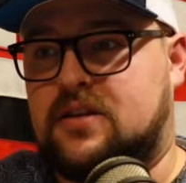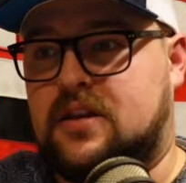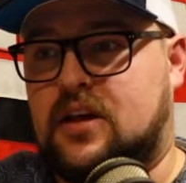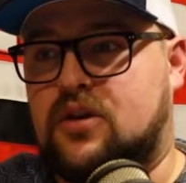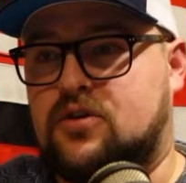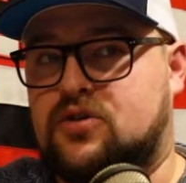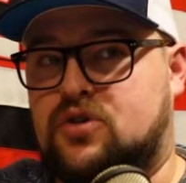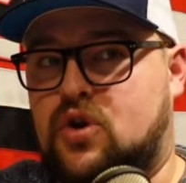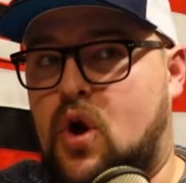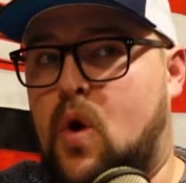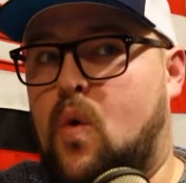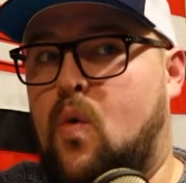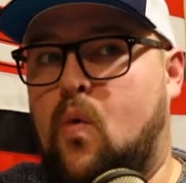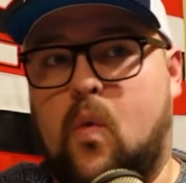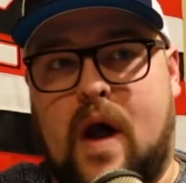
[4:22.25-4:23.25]
there's
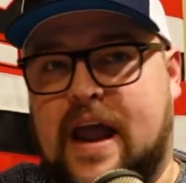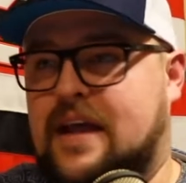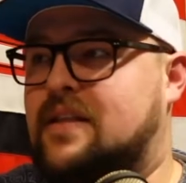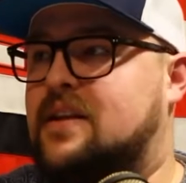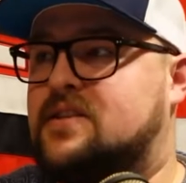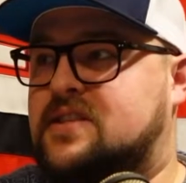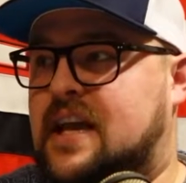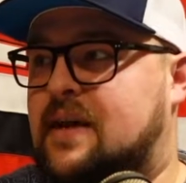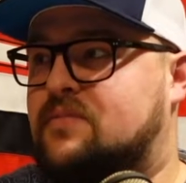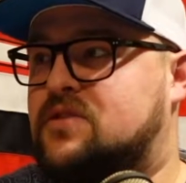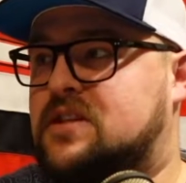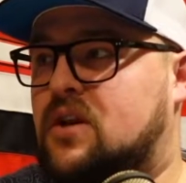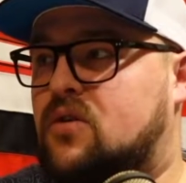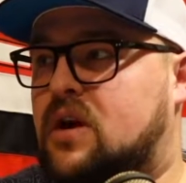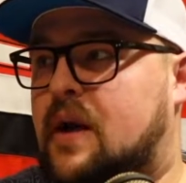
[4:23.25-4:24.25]
no way that Sam
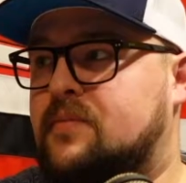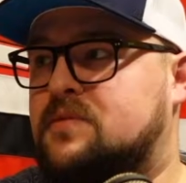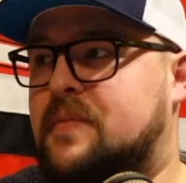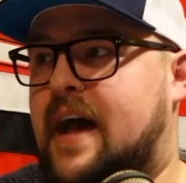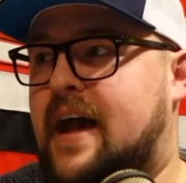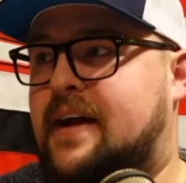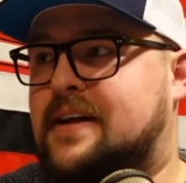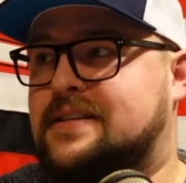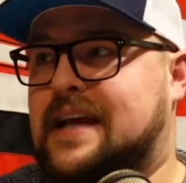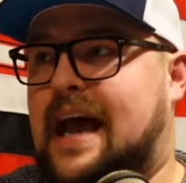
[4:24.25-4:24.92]
Steele comes back because